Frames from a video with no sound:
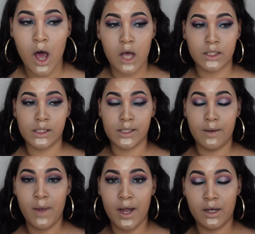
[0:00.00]
To set
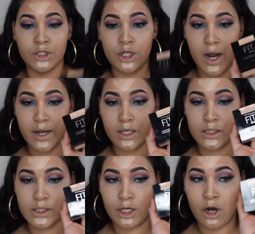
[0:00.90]
my under eye
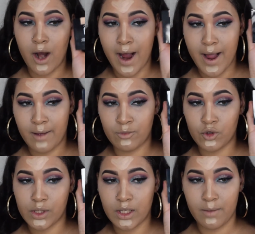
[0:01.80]
concealer, I am
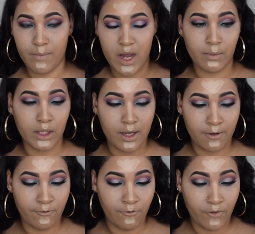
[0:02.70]
using the
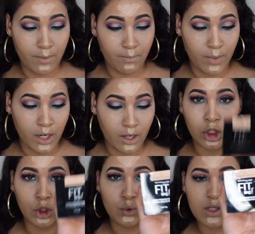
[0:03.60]
Maybelline Fit Me
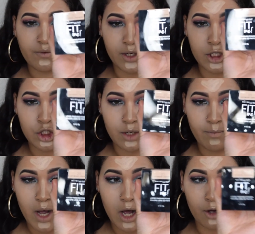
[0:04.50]
Loose Finishing
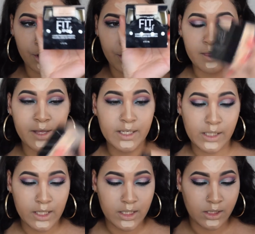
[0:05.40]
Powder. This
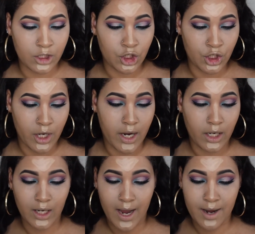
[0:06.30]
is the shade
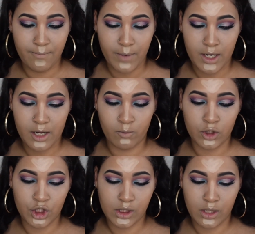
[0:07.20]
Light Medium,
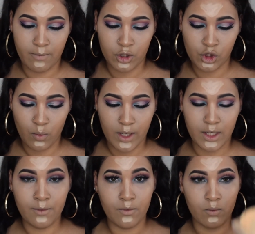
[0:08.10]
which is number
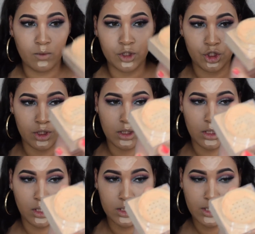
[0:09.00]
20, which just
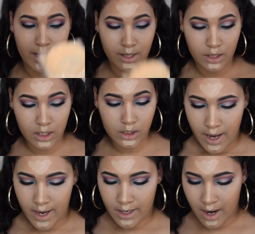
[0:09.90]
looks like this.
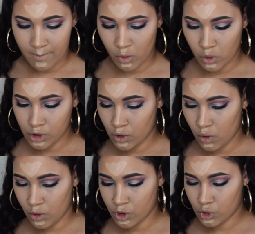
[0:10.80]
And I'm also
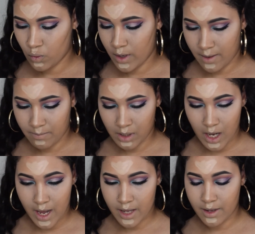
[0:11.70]
going to
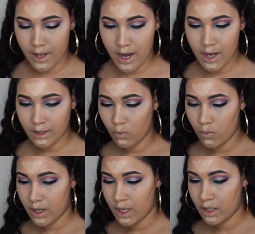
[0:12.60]
apply that
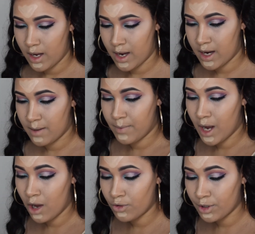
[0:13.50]
with a
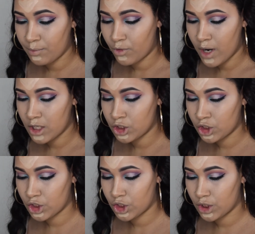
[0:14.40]
powder
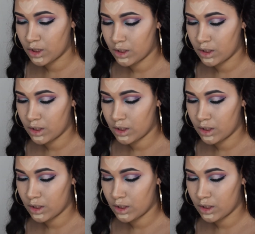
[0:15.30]
brush,